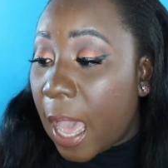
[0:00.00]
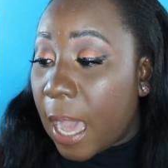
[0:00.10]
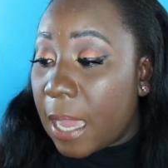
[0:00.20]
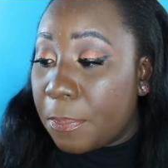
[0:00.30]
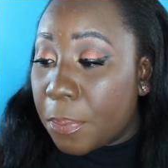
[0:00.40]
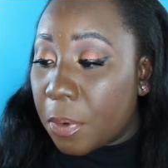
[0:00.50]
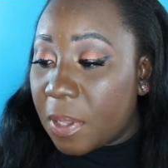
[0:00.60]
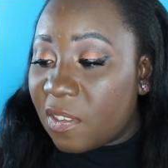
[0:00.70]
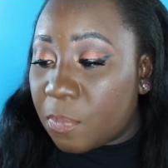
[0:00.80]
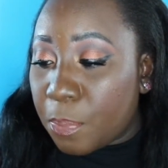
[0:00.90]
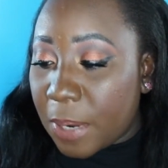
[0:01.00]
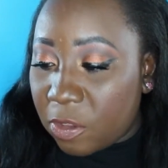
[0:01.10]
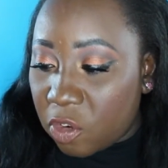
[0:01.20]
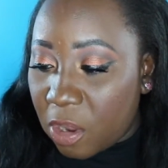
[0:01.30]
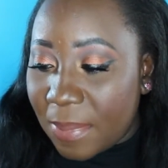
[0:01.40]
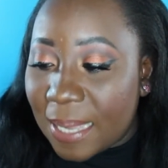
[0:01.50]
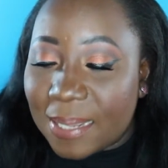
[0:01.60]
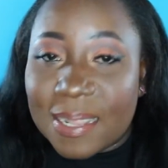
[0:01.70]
and broad spectrum, and